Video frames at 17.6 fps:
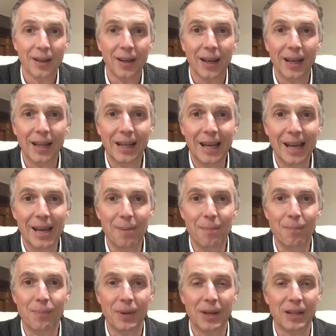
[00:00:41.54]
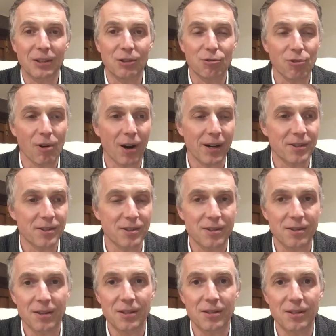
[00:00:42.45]
In him, in
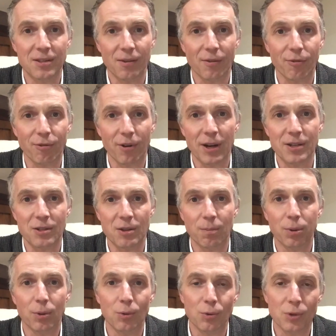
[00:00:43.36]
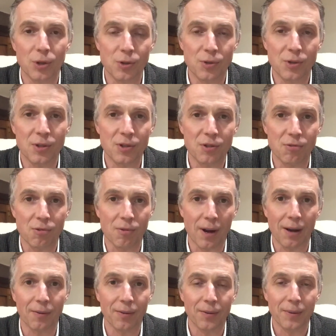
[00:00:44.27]
Christ. This is a phrase that Paul uses
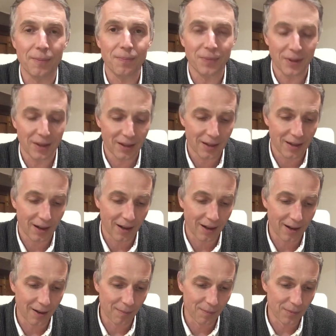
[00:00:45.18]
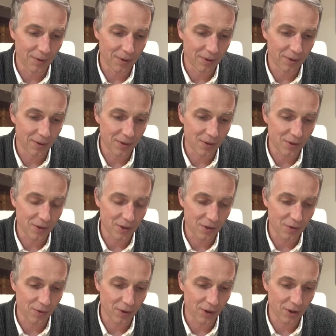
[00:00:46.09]
throughout
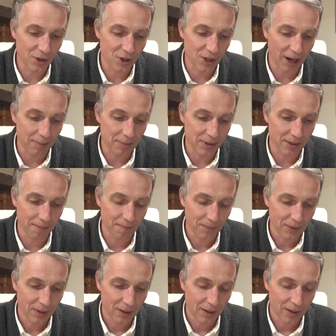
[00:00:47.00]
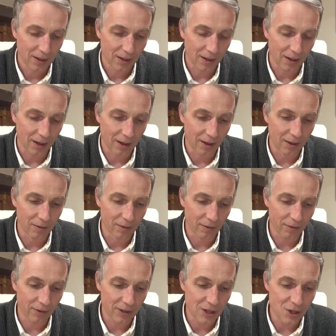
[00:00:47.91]
this first chapter of
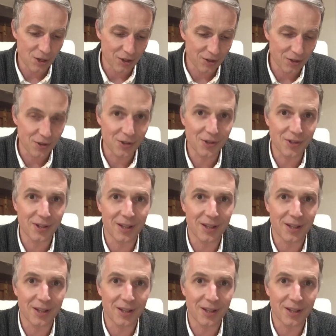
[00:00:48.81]
Ephesians.